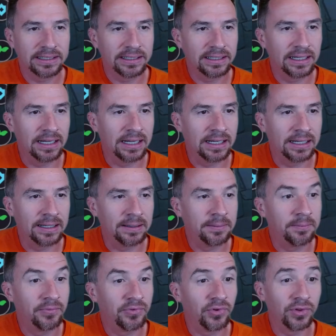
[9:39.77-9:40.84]

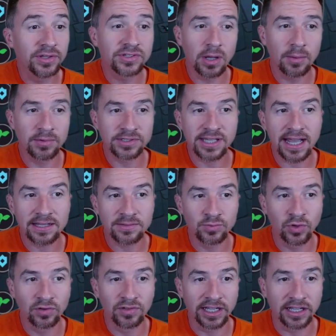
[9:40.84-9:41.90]
So this almost has
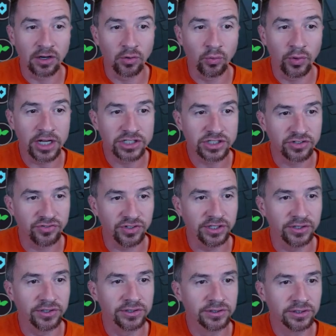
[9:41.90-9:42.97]
more of like a rush feel.